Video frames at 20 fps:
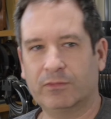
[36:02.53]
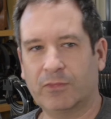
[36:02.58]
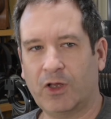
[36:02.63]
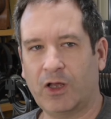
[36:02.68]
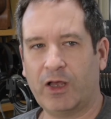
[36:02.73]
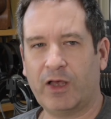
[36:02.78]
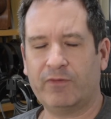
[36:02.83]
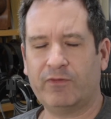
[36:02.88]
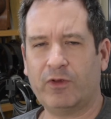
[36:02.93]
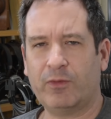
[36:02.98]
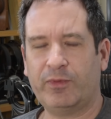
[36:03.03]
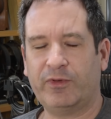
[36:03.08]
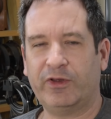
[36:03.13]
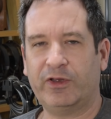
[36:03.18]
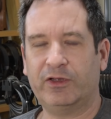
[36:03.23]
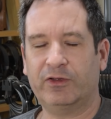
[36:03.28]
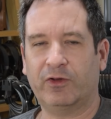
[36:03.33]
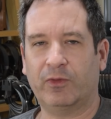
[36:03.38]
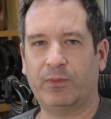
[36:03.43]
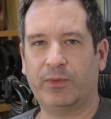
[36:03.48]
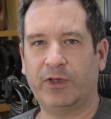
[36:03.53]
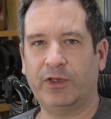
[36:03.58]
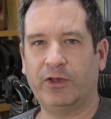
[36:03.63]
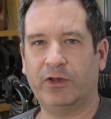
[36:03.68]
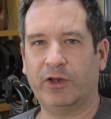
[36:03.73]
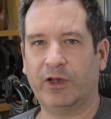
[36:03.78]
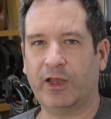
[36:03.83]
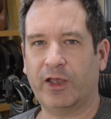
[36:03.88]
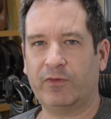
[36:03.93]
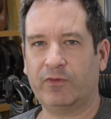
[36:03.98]
I have no particular
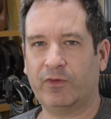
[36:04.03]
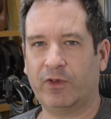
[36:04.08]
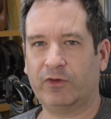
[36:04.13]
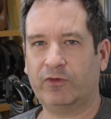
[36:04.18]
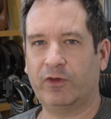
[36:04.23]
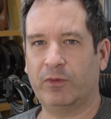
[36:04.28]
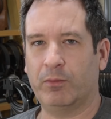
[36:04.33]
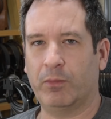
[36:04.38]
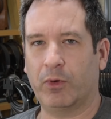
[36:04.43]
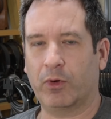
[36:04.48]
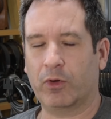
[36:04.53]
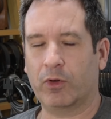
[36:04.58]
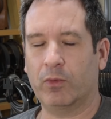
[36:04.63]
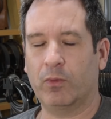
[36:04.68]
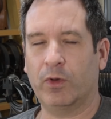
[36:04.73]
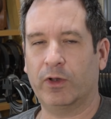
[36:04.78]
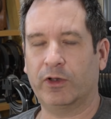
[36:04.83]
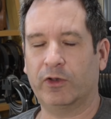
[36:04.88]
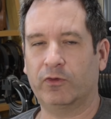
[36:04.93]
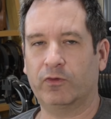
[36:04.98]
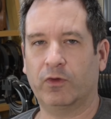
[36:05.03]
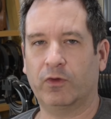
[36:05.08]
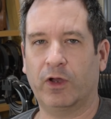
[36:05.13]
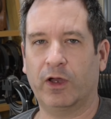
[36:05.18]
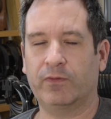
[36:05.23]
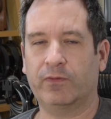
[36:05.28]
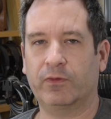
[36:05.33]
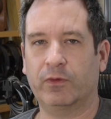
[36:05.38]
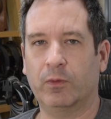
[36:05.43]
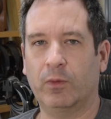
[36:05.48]
opinion. I'd have to actually borrow one and try
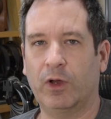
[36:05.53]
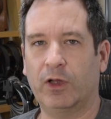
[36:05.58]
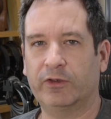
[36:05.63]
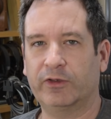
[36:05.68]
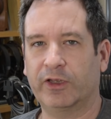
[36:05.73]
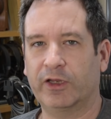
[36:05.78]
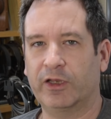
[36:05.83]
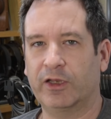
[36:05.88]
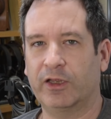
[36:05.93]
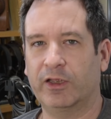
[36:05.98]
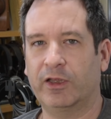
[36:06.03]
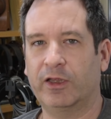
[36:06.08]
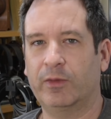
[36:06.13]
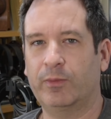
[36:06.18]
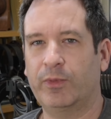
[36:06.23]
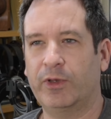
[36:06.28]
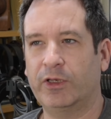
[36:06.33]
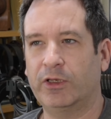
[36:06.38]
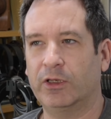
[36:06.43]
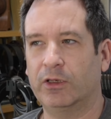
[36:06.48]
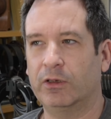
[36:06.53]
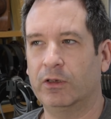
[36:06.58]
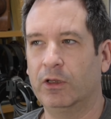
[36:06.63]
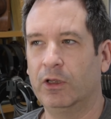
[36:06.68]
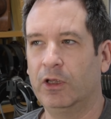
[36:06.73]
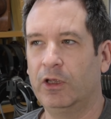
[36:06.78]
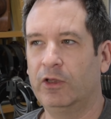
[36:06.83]
it for a while to get an opinion.